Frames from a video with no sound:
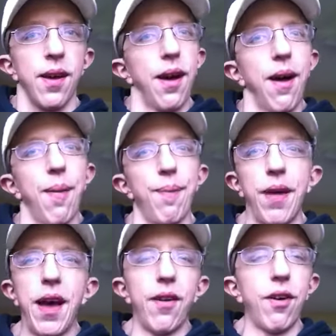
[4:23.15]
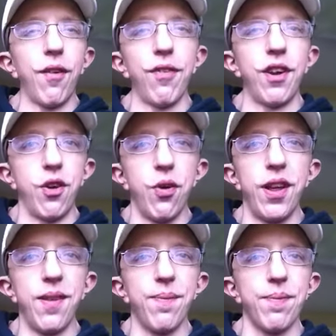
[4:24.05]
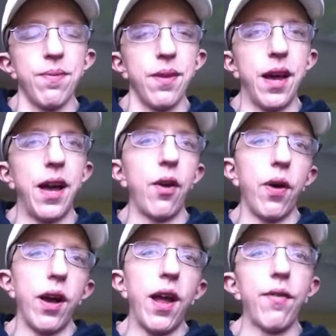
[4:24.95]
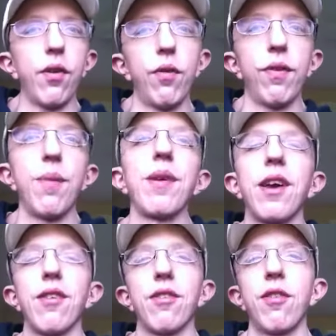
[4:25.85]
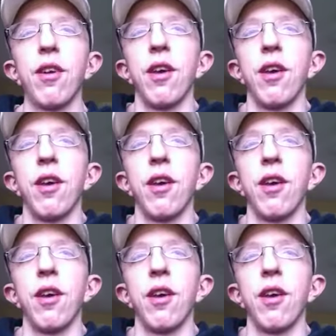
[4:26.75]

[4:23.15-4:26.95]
I had a lot of fun doing it. I know I gotta have a little fun because